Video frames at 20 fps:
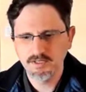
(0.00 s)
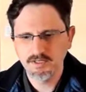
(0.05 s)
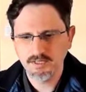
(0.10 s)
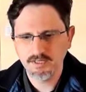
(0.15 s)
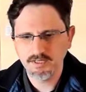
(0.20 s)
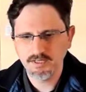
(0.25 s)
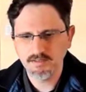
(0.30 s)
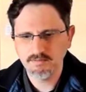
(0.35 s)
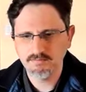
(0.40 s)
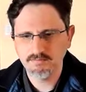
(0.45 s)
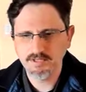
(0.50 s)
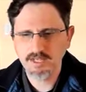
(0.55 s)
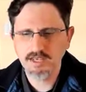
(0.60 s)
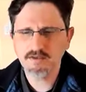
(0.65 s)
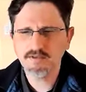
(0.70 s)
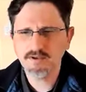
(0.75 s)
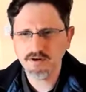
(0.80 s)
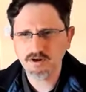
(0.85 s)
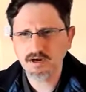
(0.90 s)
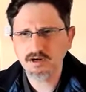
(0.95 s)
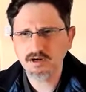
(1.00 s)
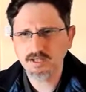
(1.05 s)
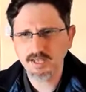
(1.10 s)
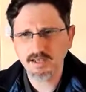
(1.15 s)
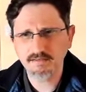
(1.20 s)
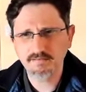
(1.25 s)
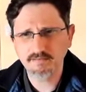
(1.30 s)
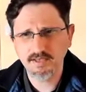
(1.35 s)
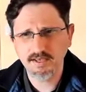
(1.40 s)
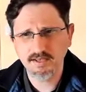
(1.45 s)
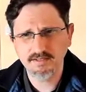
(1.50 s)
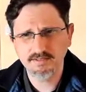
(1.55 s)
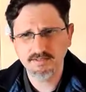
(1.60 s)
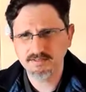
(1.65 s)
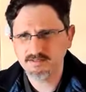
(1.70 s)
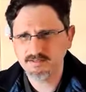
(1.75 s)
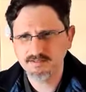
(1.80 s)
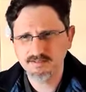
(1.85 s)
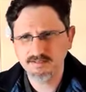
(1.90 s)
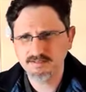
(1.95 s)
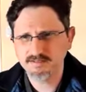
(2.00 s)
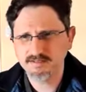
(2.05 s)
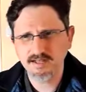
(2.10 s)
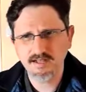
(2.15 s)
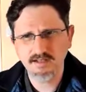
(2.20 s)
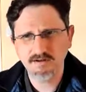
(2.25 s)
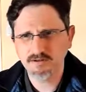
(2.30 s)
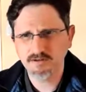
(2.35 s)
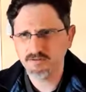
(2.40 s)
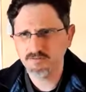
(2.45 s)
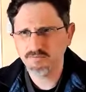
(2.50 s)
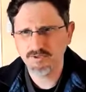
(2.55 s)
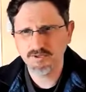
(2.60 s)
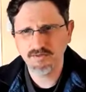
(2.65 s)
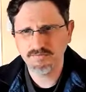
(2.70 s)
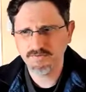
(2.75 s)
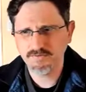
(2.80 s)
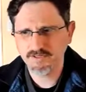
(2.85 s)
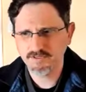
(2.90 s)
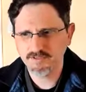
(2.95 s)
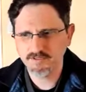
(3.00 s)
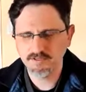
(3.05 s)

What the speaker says: Now there are caveats. It's not all perfect.